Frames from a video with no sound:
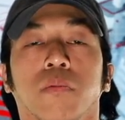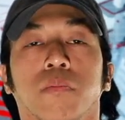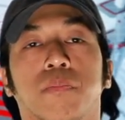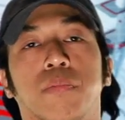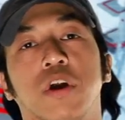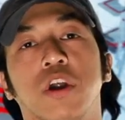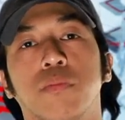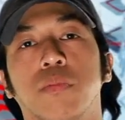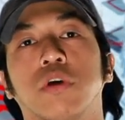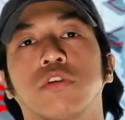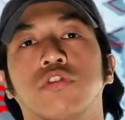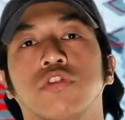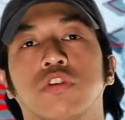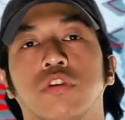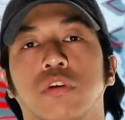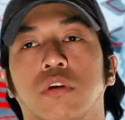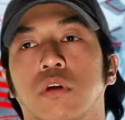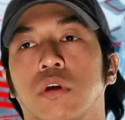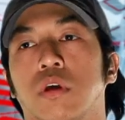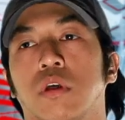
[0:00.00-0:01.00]
Pretty much
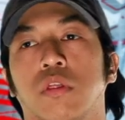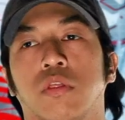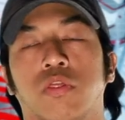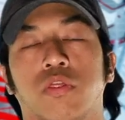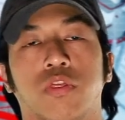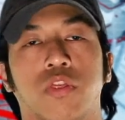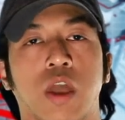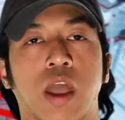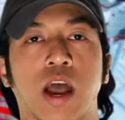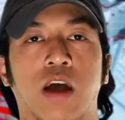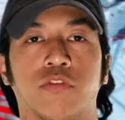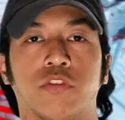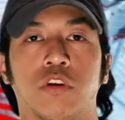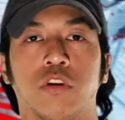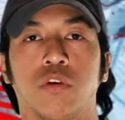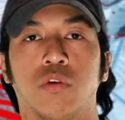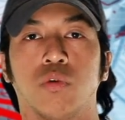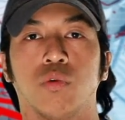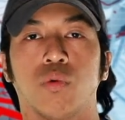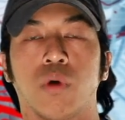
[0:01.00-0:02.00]
they have to
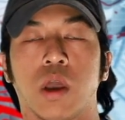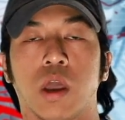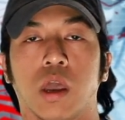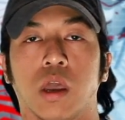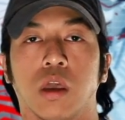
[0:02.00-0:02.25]
do